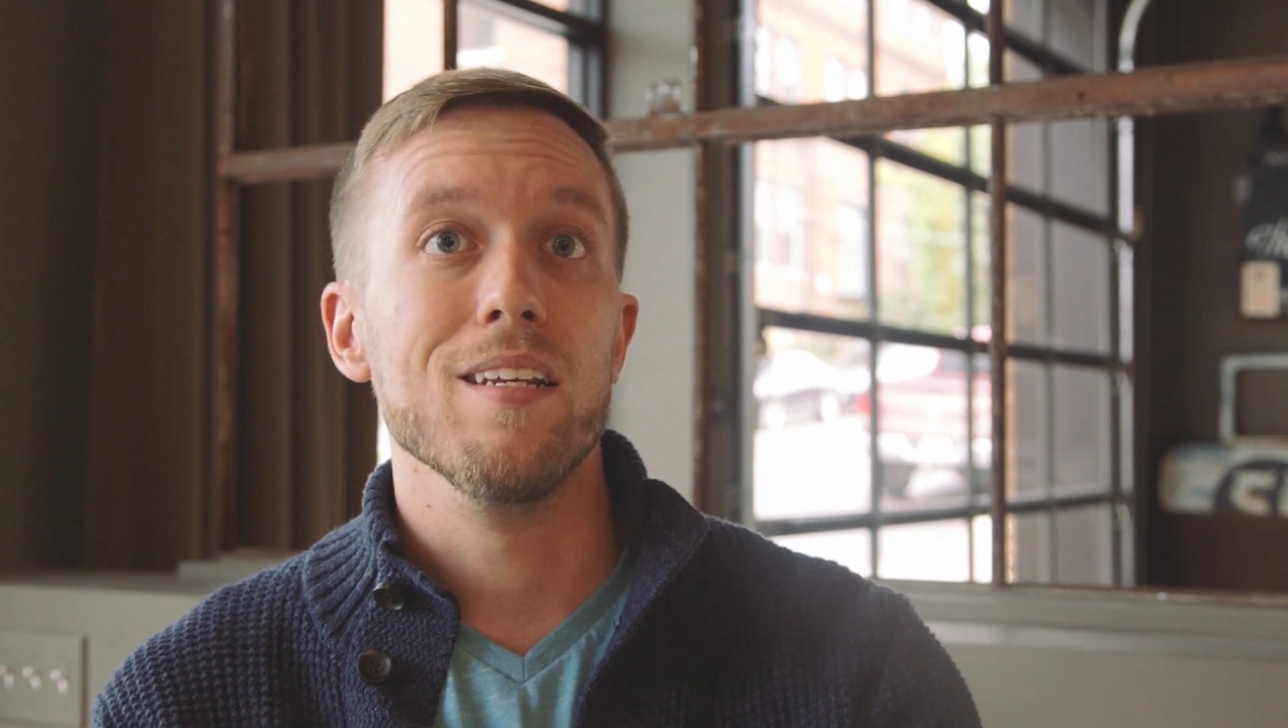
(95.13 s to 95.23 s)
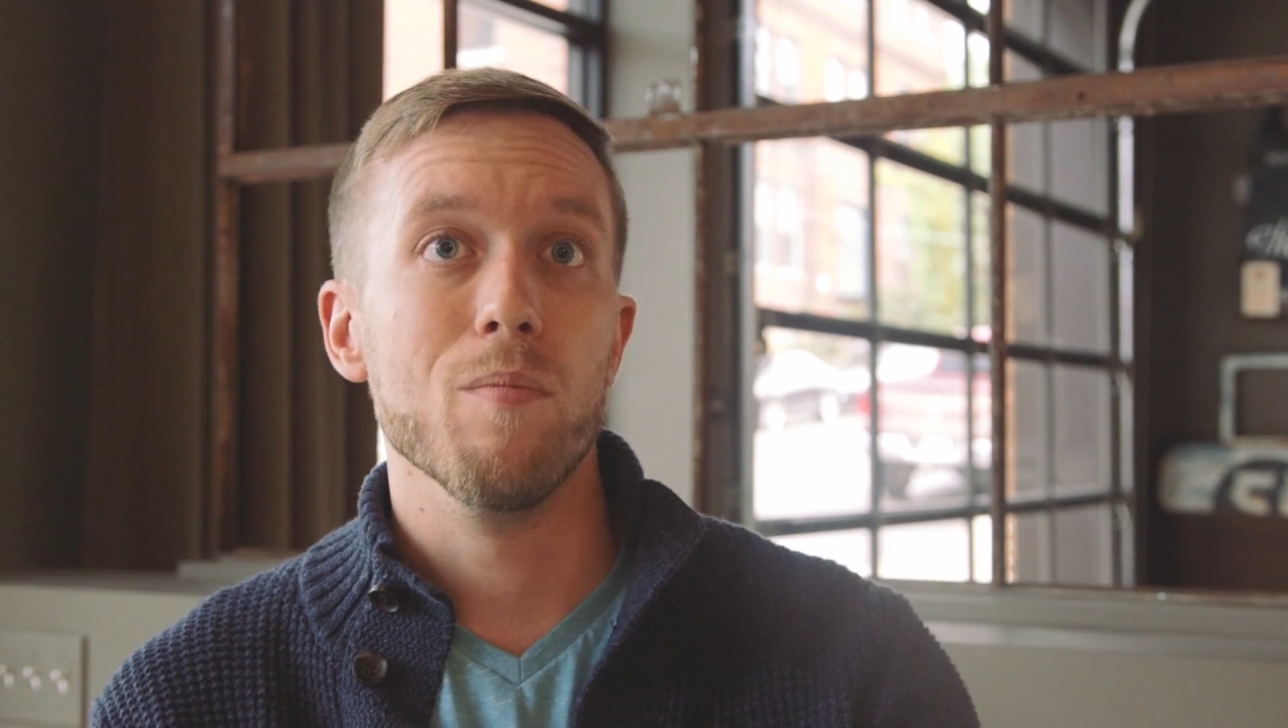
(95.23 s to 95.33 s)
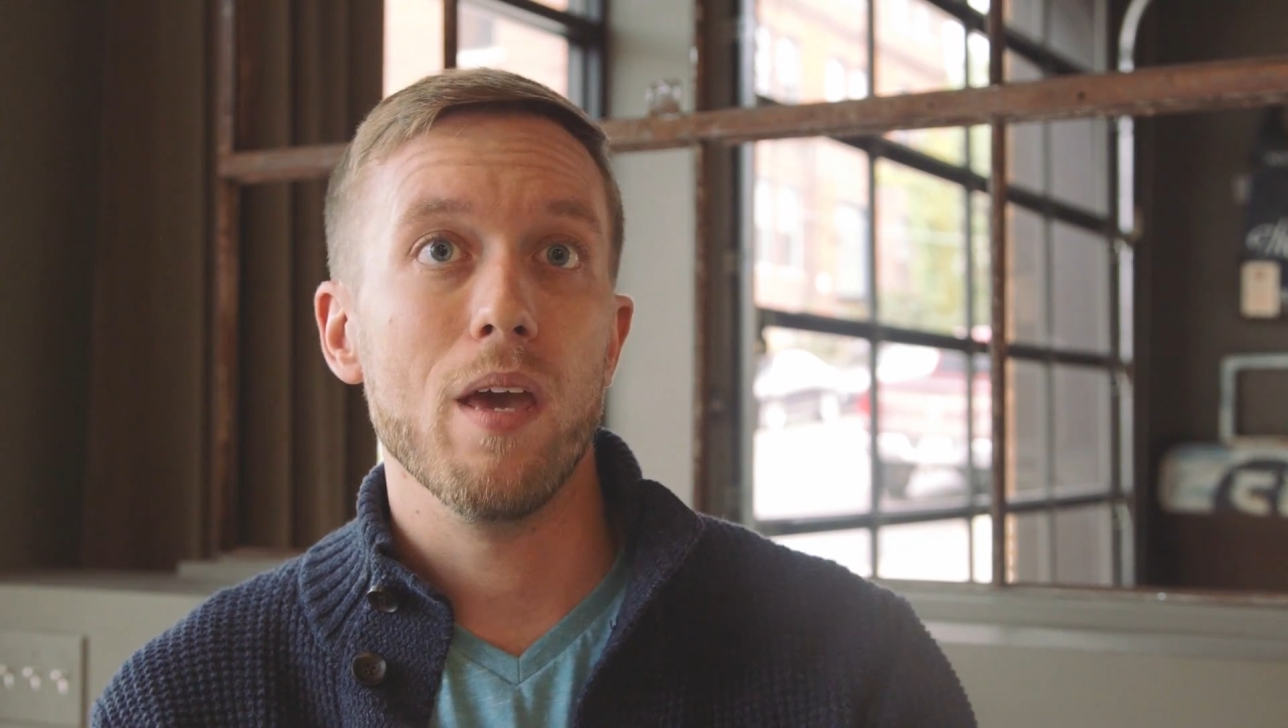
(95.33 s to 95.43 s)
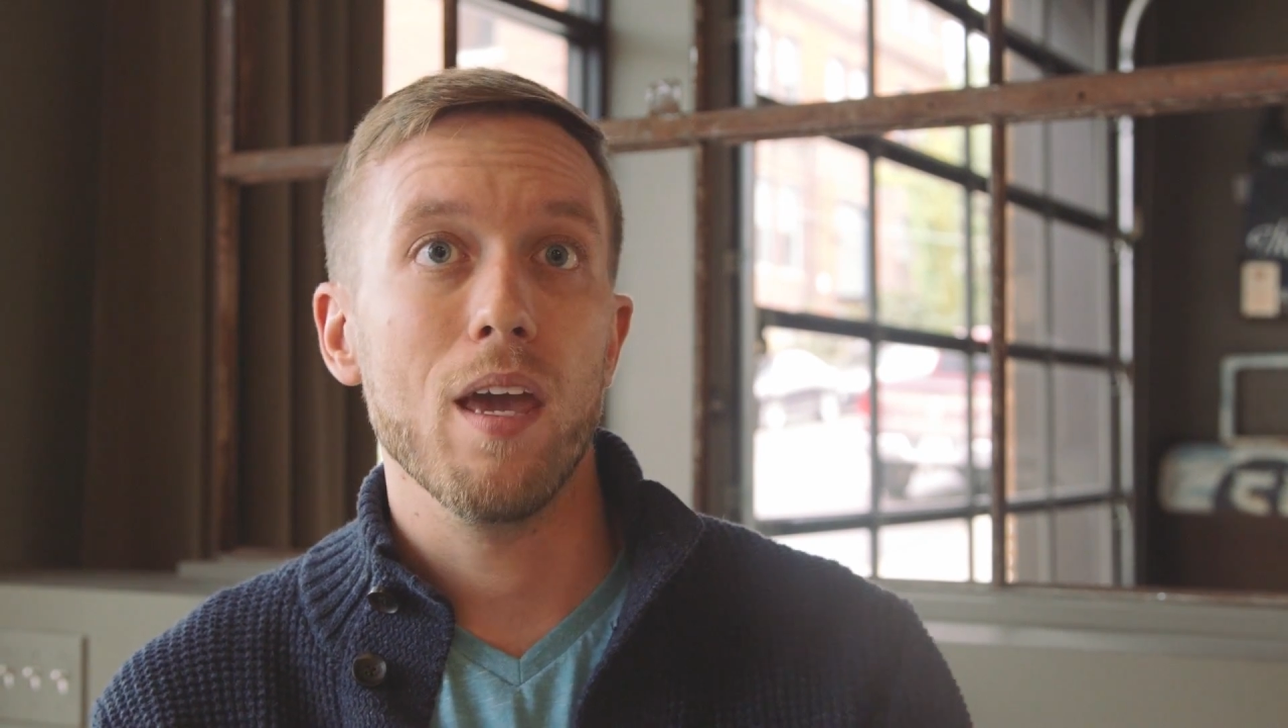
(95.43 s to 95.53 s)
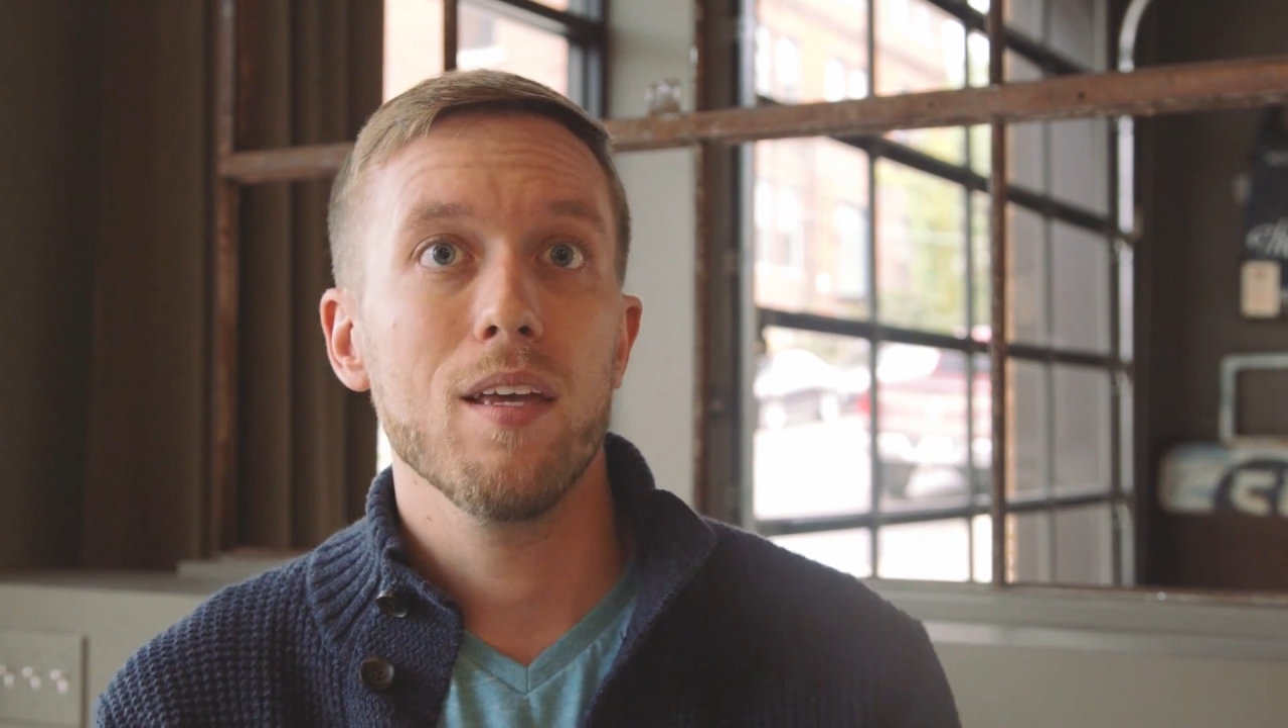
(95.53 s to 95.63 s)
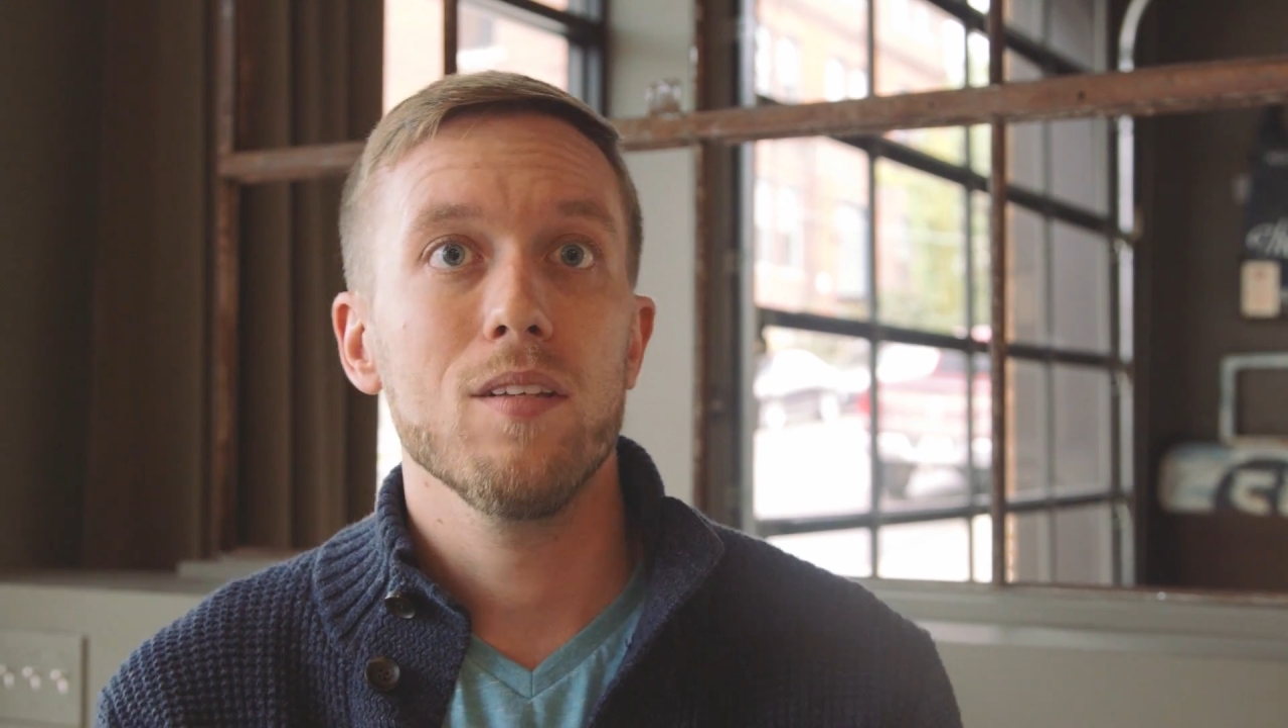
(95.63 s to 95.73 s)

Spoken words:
it to be.